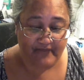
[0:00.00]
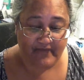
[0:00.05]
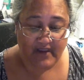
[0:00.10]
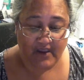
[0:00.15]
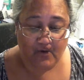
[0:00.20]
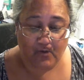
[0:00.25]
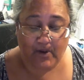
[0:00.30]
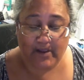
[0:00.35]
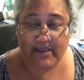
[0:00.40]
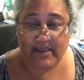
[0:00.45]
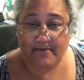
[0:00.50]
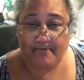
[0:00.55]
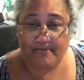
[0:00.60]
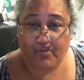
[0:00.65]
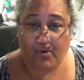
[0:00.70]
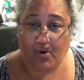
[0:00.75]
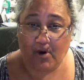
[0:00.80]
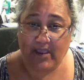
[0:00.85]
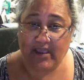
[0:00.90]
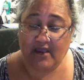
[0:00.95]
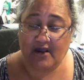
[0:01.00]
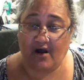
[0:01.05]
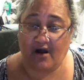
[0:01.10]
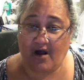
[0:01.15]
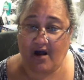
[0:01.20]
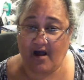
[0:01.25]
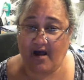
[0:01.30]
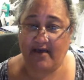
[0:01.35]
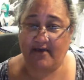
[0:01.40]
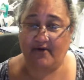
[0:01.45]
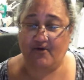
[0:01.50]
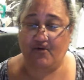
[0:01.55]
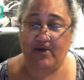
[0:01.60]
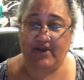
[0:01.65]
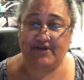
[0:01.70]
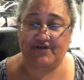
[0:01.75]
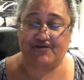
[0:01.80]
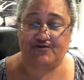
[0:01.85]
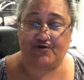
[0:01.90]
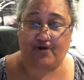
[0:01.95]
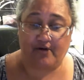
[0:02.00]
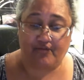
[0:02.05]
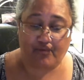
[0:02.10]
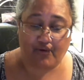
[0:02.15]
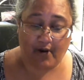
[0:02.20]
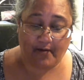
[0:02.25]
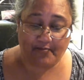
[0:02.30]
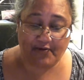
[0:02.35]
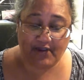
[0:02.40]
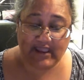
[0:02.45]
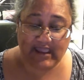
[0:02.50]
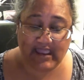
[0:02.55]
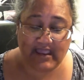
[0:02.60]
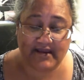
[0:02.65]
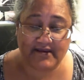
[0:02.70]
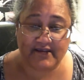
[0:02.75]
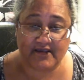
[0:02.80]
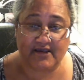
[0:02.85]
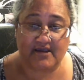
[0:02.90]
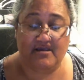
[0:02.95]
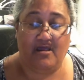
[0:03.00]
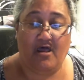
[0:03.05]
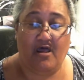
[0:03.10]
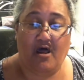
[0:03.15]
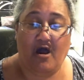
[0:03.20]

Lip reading: We can boycott. We can start propaganda.